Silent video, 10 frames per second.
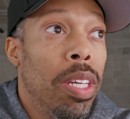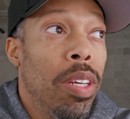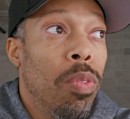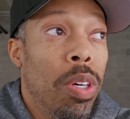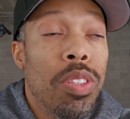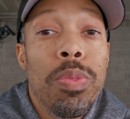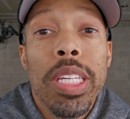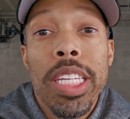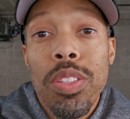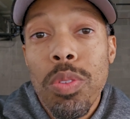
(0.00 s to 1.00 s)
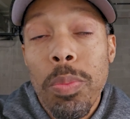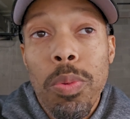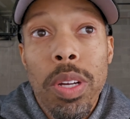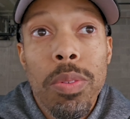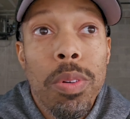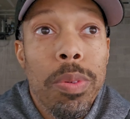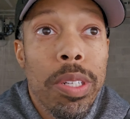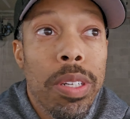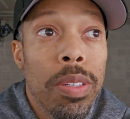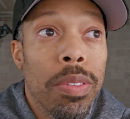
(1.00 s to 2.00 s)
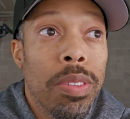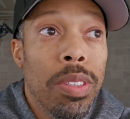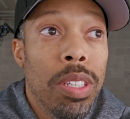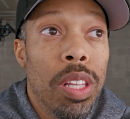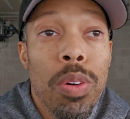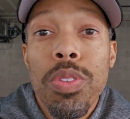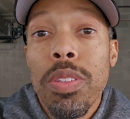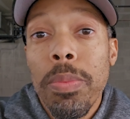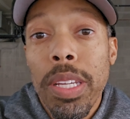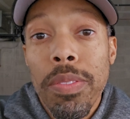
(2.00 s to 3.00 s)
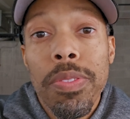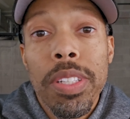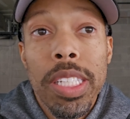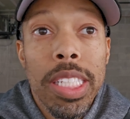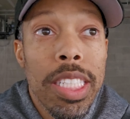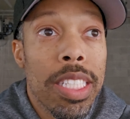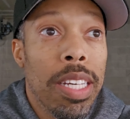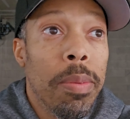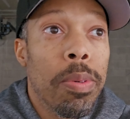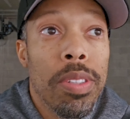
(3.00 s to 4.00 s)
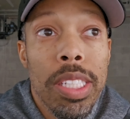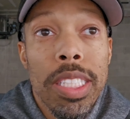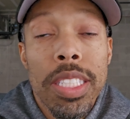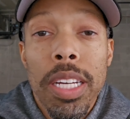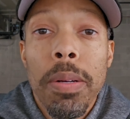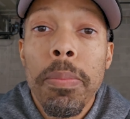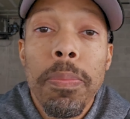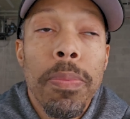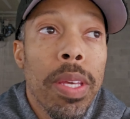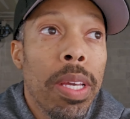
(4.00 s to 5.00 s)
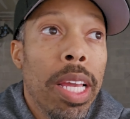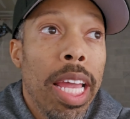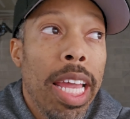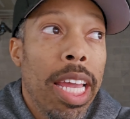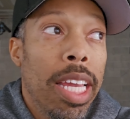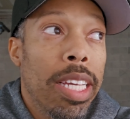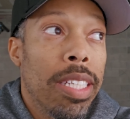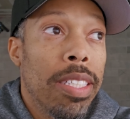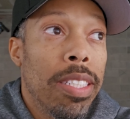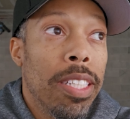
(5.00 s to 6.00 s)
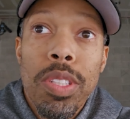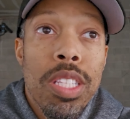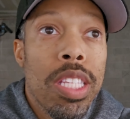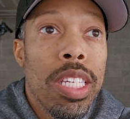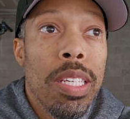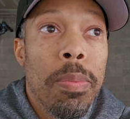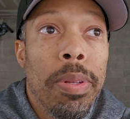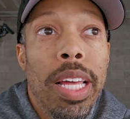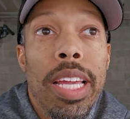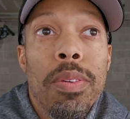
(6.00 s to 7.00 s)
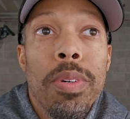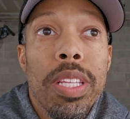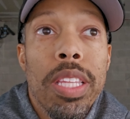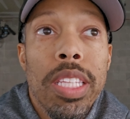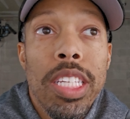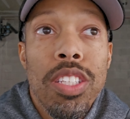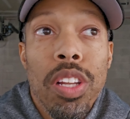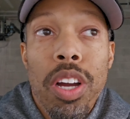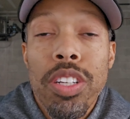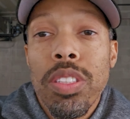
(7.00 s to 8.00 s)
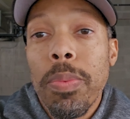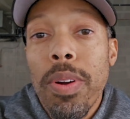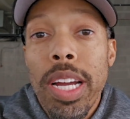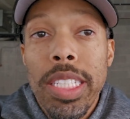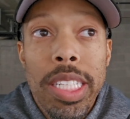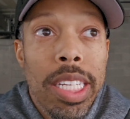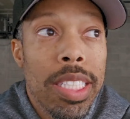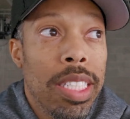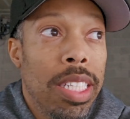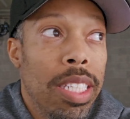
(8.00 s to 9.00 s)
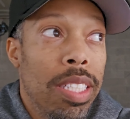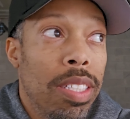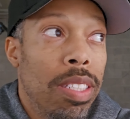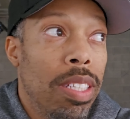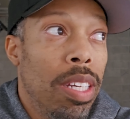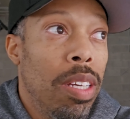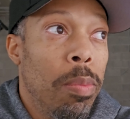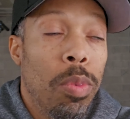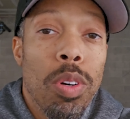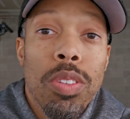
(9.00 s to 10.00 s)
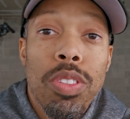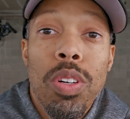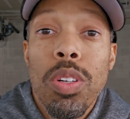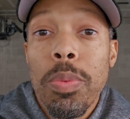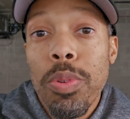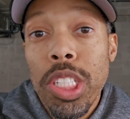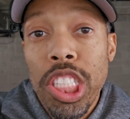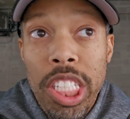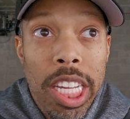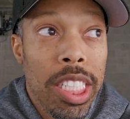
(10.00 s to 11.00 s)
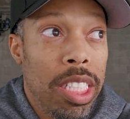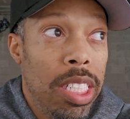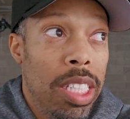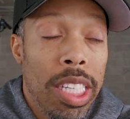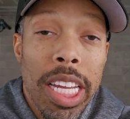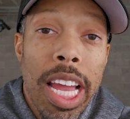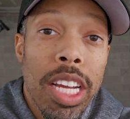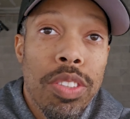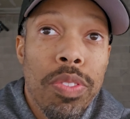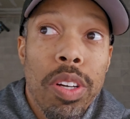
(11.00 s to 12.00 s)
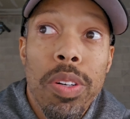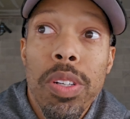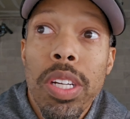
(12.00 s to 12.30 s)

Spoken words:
Once we get to a point where we're close to being fully leased up, and the play with these larger projects is more so appreciation than cash flow.